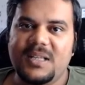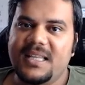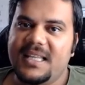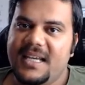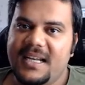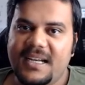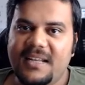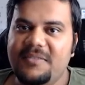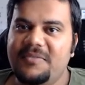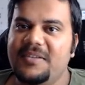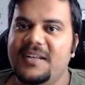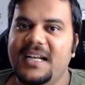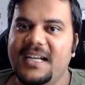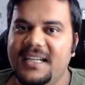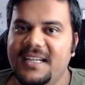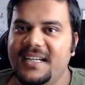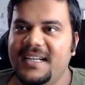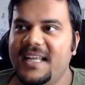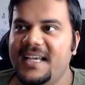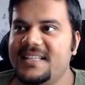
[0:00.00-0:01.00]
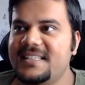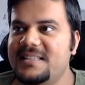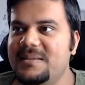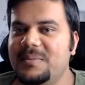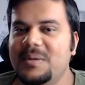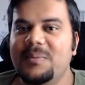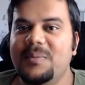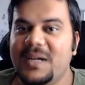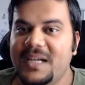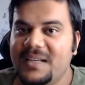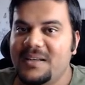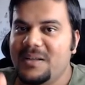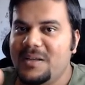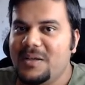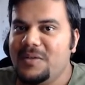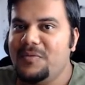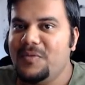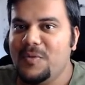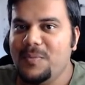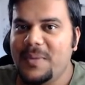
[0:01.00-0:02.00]
They are definitely taxable. But
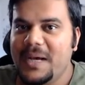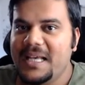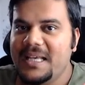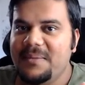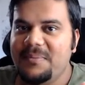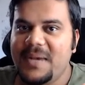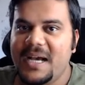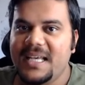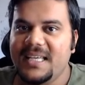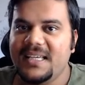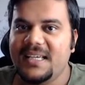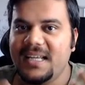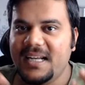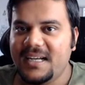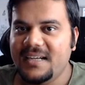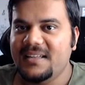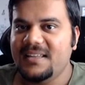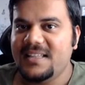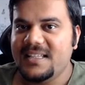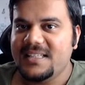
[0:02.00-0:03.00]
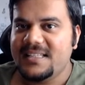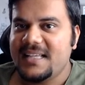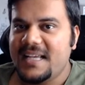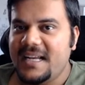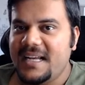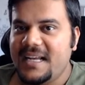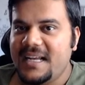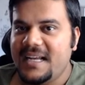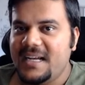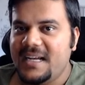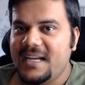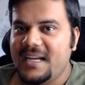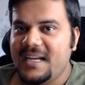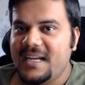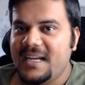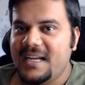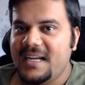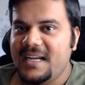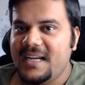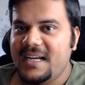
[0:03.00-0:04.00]
if you buy a bike and these kind of
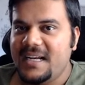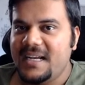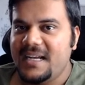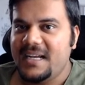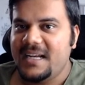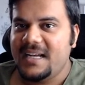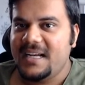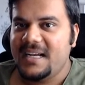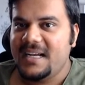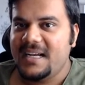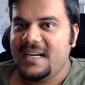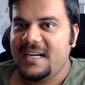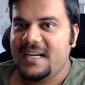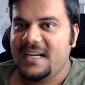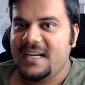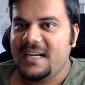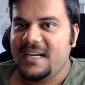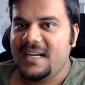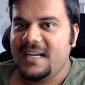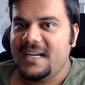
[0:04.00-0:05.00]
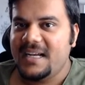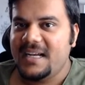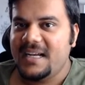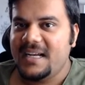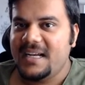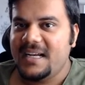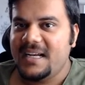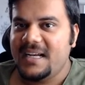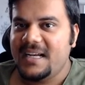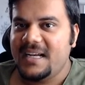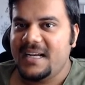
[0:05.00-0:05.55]
secondary things, then you can save,